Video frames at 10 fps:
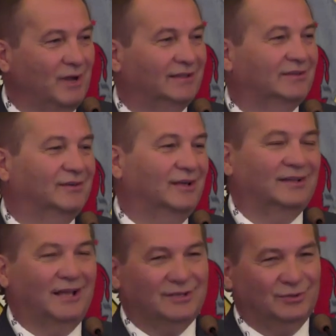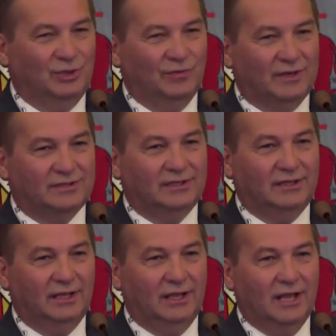but another
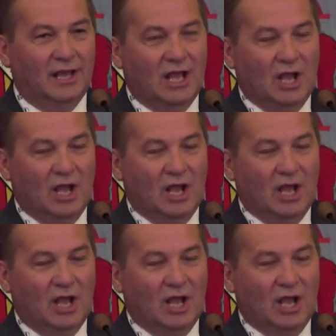university,